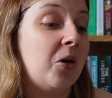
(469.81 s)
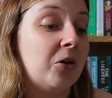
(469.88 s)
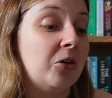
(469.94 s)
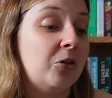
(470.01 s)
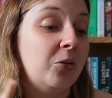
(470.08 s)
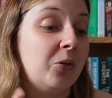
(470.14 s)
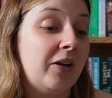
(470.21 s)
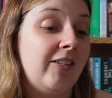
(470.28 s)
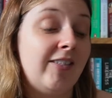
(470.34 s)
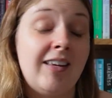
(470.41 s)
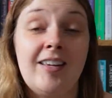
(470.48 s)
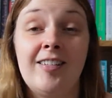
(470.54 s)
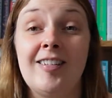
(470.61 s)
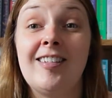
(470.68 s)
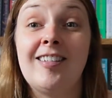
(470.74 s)
odd
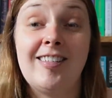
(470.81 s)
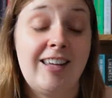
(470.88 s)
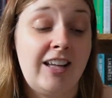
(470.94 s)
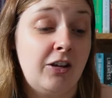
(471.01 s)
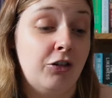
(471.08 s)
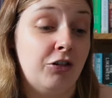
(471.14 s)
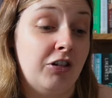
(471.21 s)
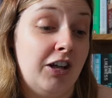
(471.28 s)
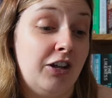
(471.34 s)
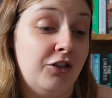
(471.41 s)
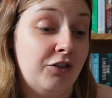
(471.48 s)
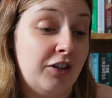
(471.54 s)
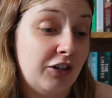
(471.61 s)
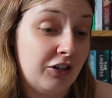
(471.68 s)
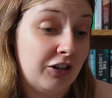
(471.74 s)
noises and seeing strange
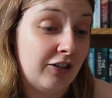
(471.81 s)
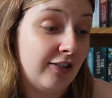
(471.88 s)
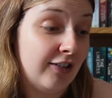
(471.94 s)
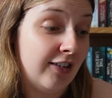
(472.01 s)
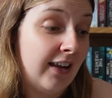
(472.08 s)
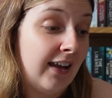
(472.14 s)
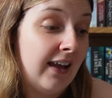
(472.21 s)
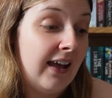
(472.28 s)
visions,